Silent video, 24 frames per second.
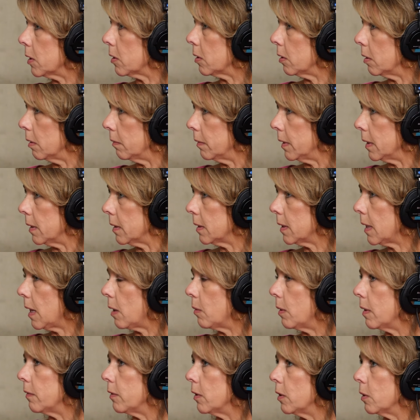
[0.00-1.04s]
service.
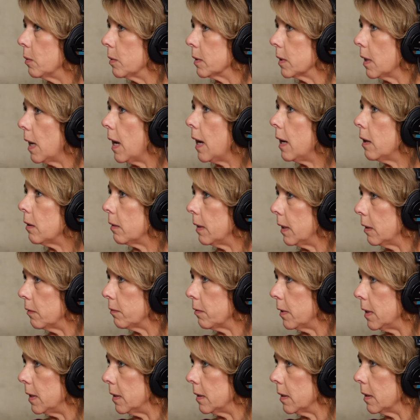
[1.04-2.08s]
However, there was a hiring
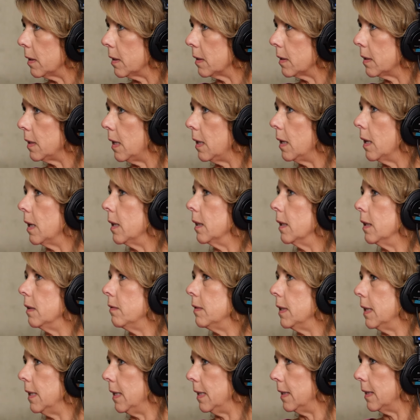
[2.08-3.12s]
freeze at the state I
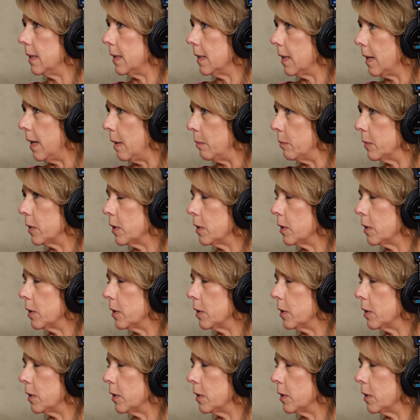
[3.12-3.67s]
lived in at the time.